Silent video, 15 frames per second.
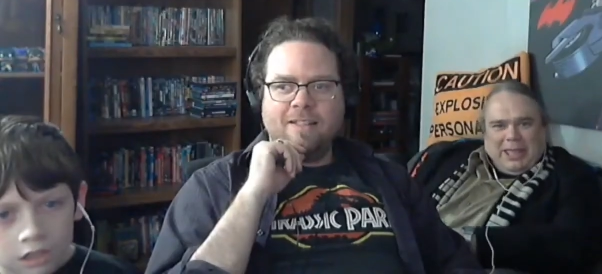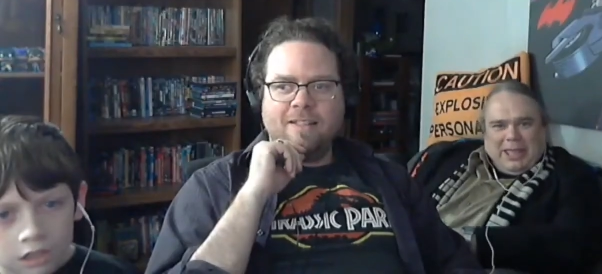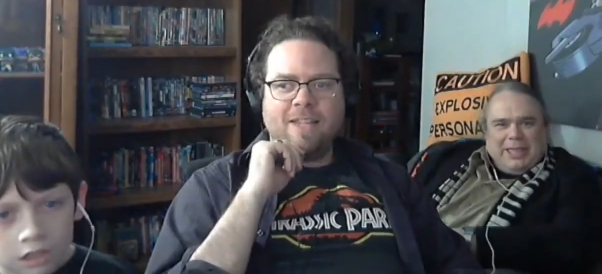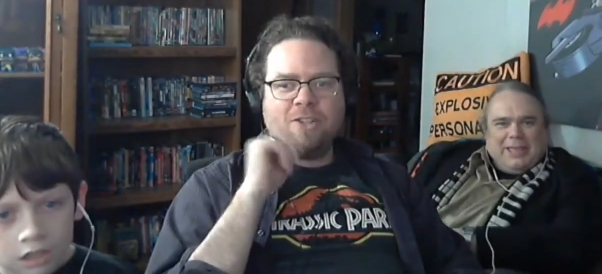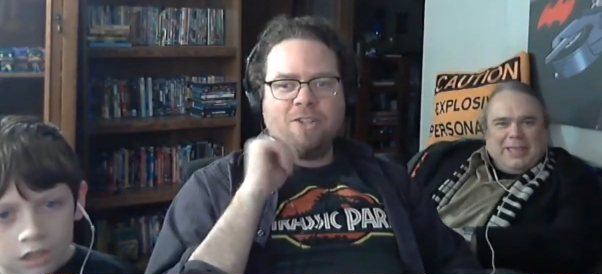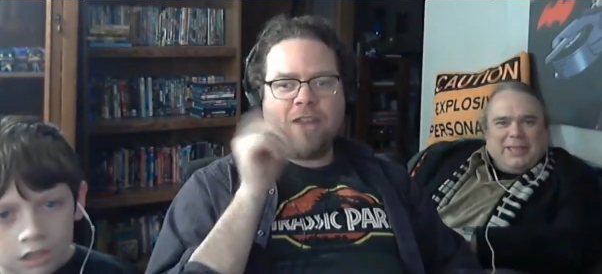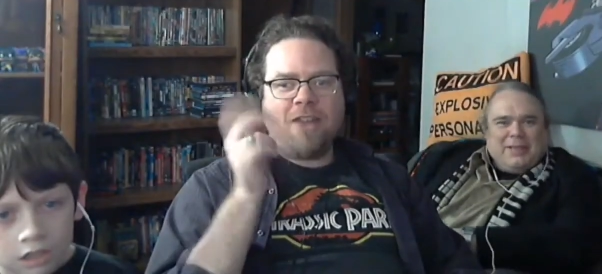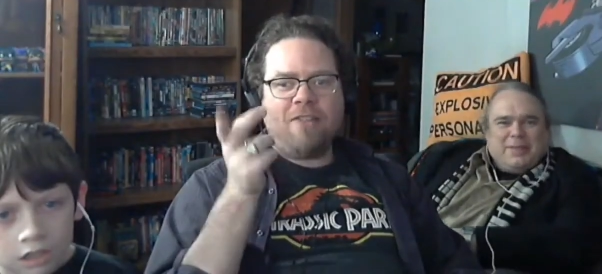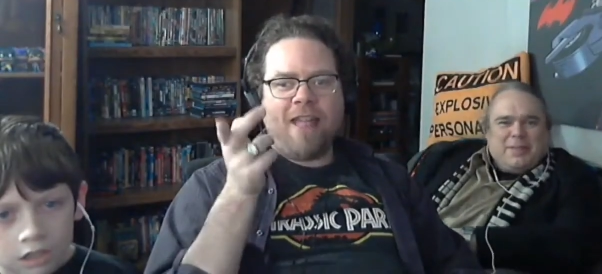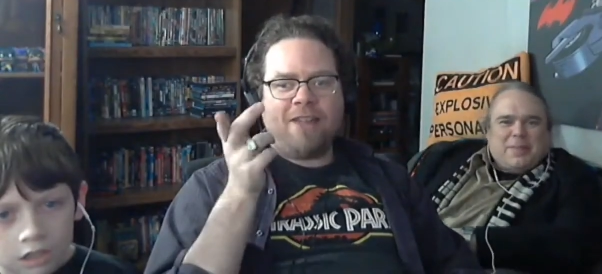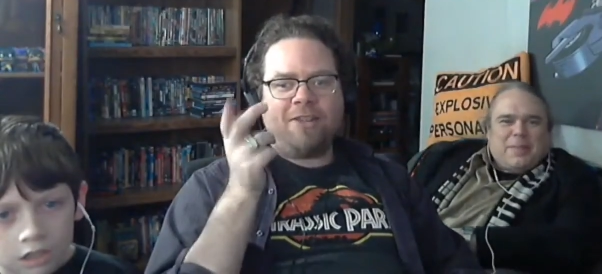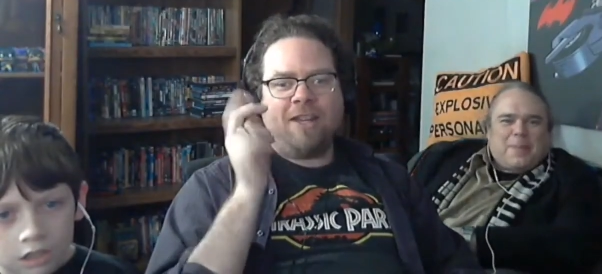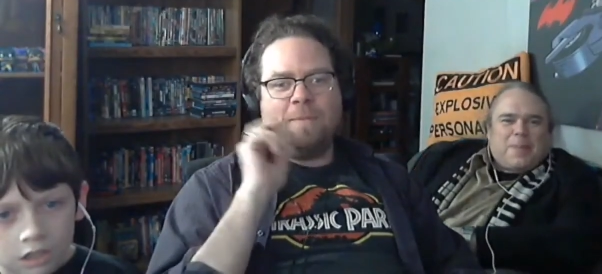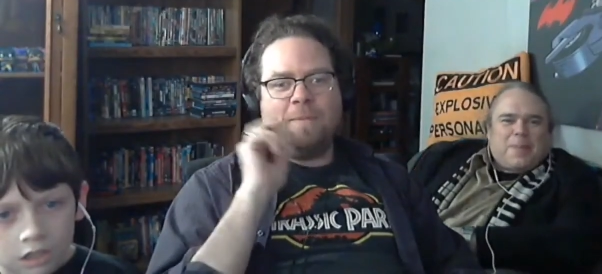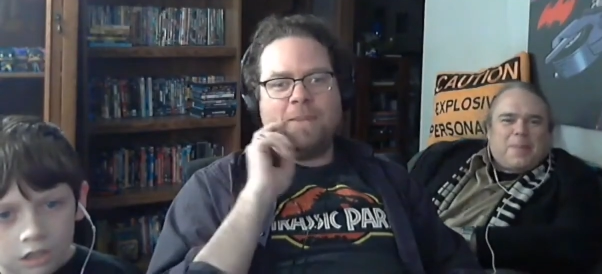Speaker 1: DJ,
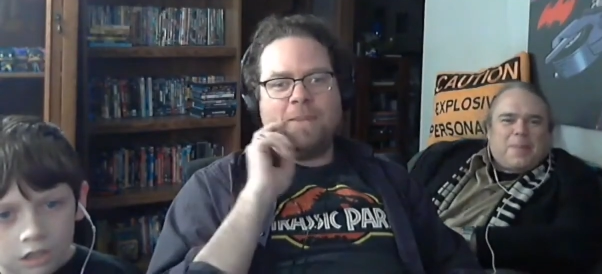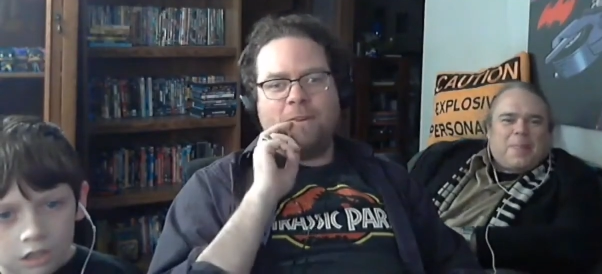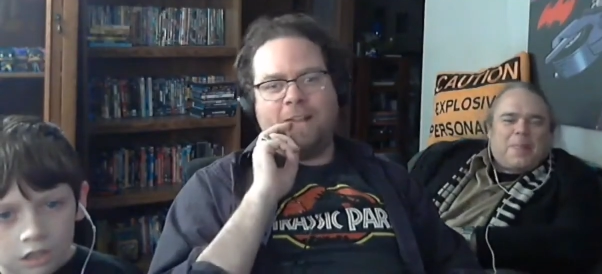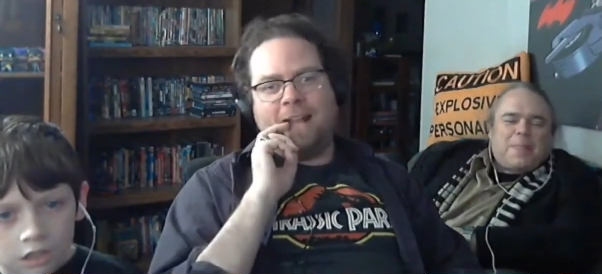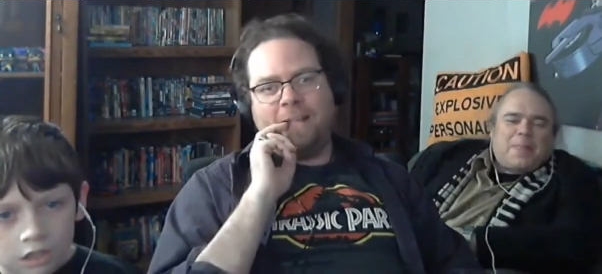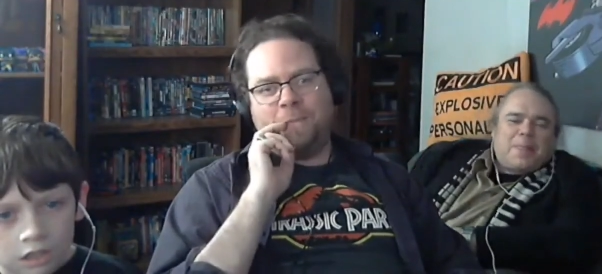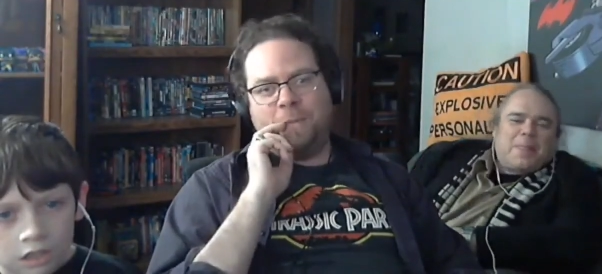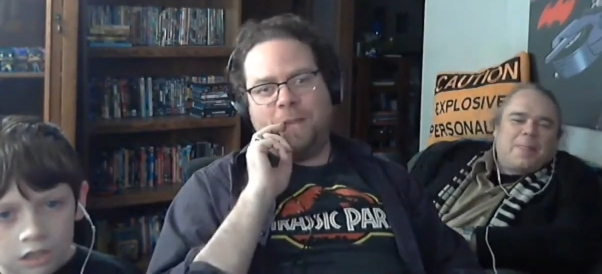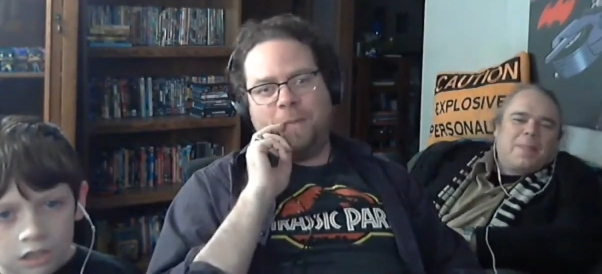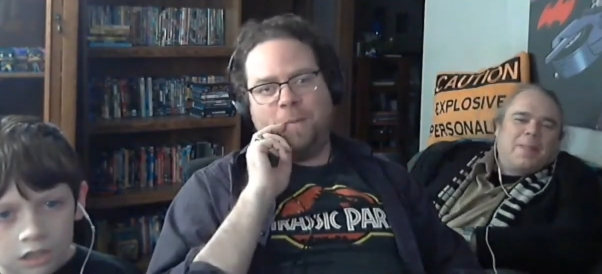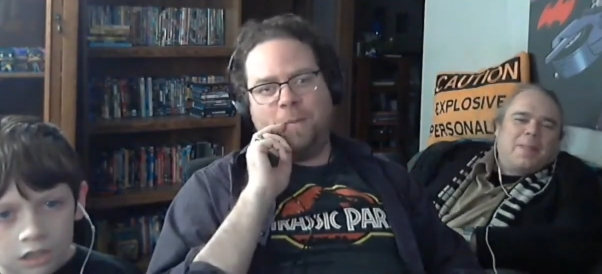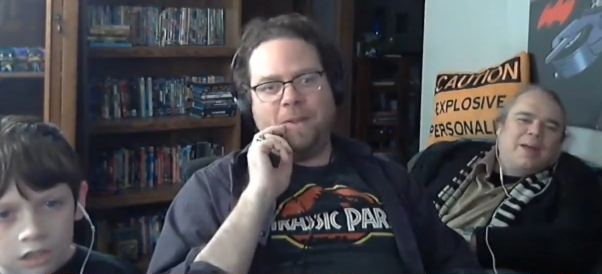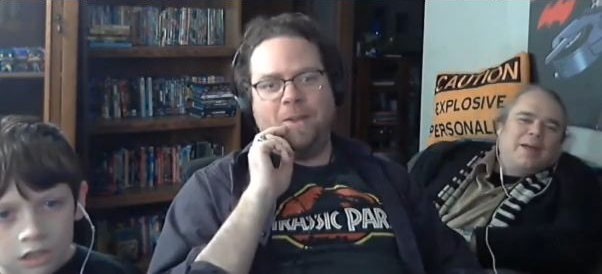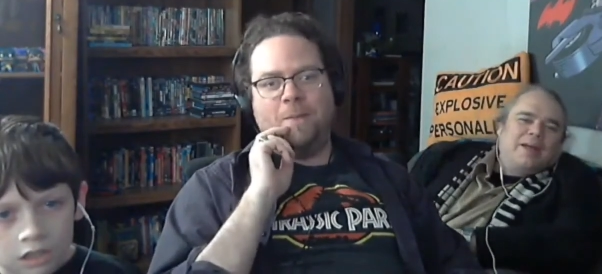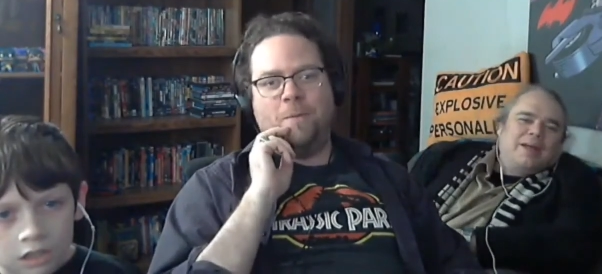that's going to be your cosplay
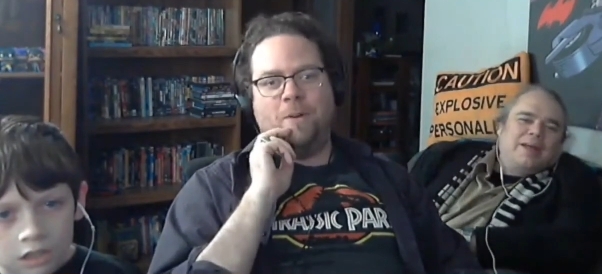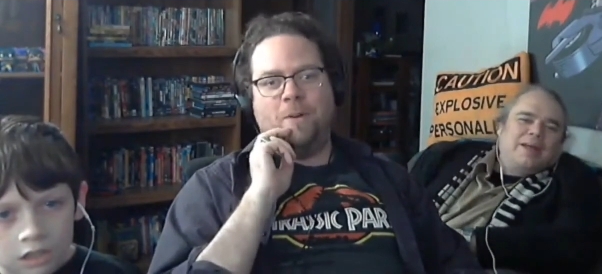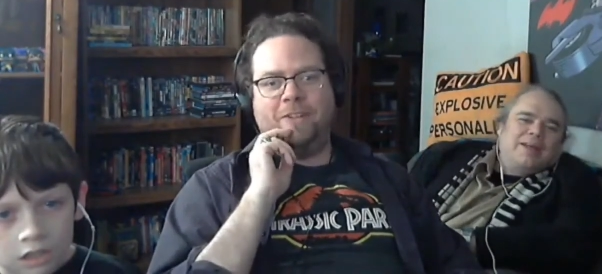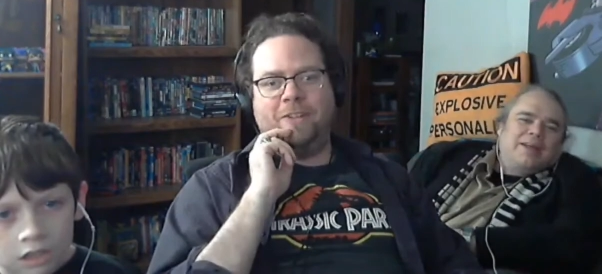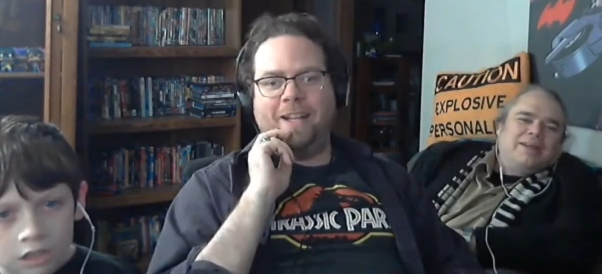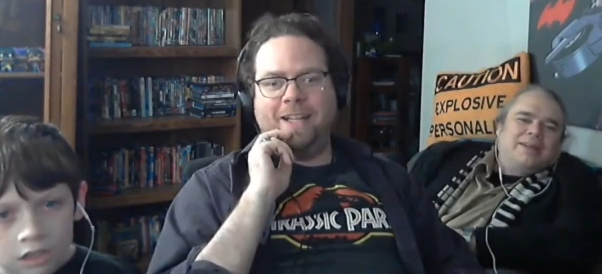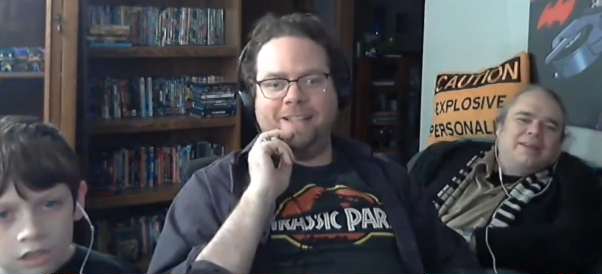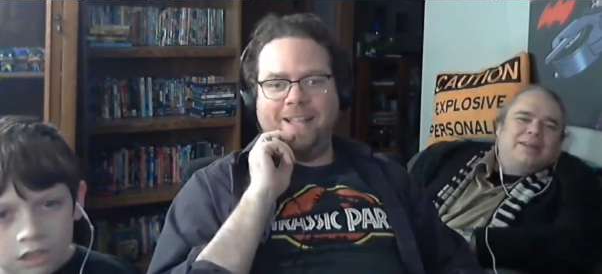when we go to Morphicon.